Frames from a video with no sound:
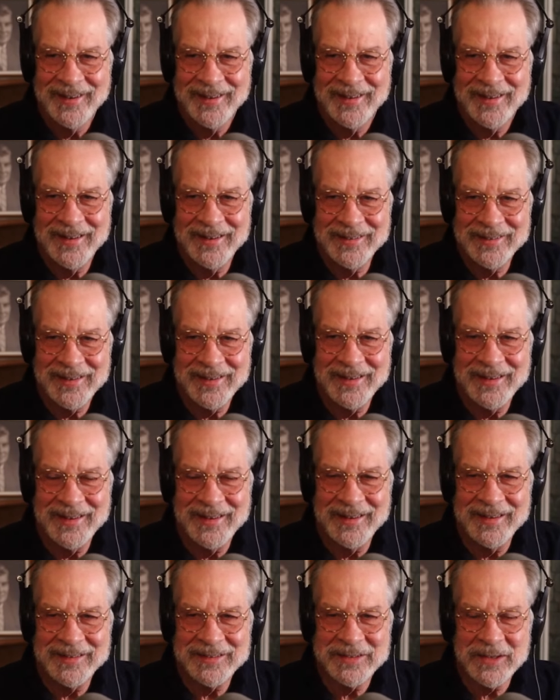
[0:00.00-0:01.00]

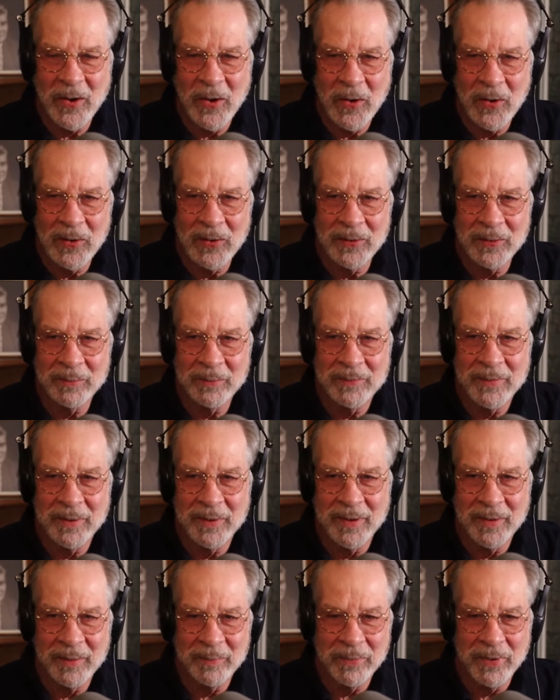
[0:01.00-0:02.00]
it's all
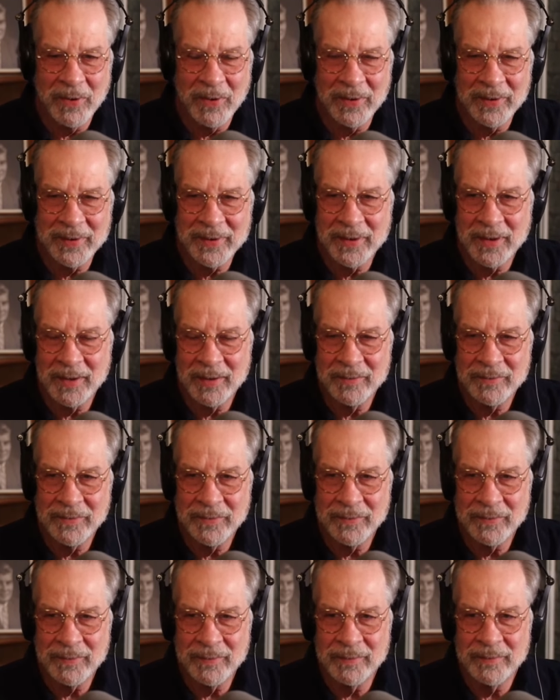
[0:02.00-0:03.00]
part of